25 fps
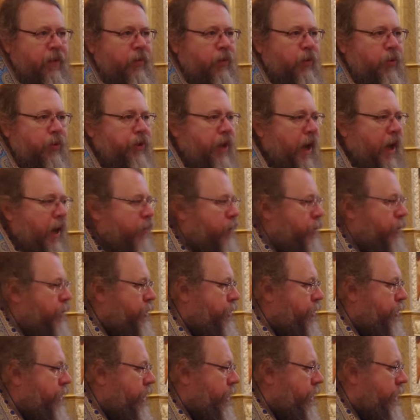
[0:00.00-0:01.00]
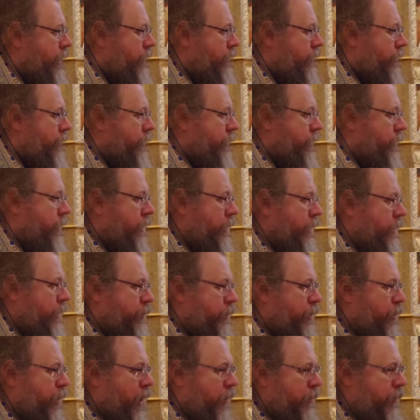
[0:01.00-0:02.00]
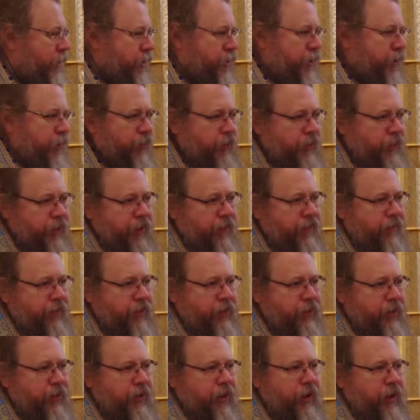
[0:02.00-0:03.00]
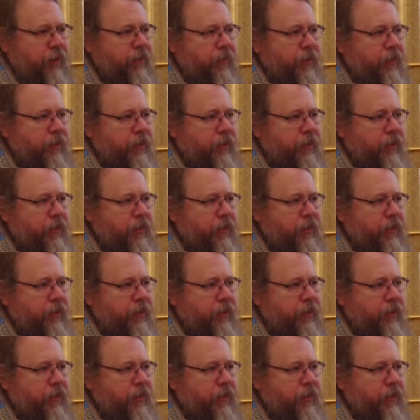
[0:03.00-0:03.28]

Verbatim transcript: would not receive the promise that was given to them,